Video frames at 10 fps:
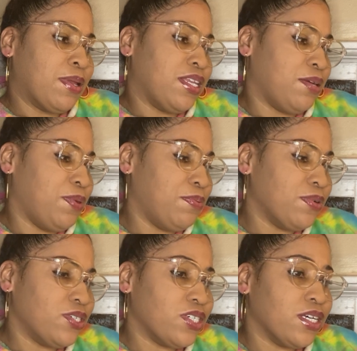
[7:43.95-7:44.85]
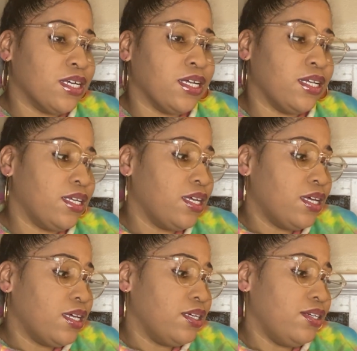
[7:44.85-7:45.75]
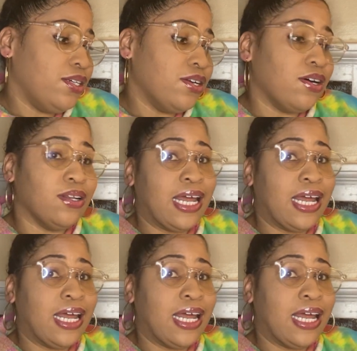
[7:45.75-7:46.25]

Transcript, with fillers: I think people should, you know,